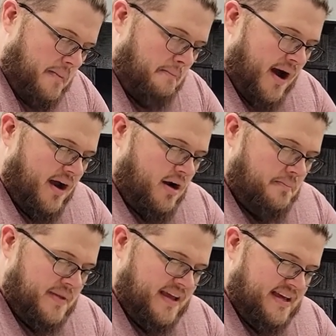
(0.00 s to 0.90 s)
My
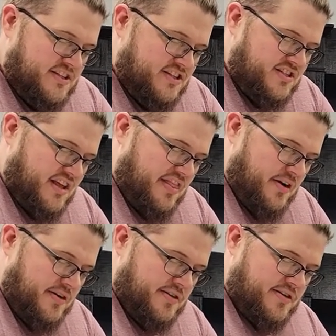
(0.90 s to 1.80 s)
heart begins to
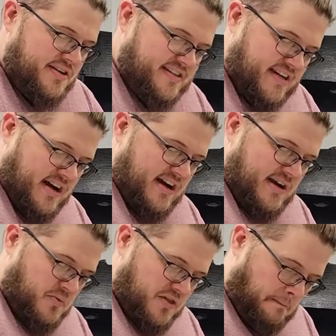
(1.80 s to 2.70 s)
thunder in
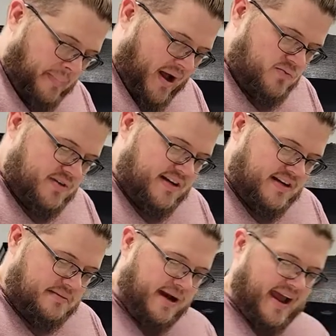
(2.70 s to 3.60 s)
time with the pounding
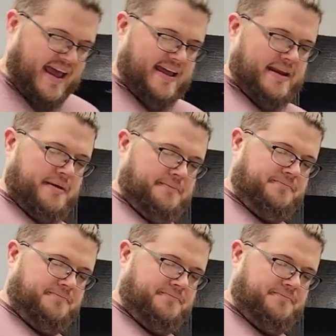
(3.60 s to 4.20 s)
in my head.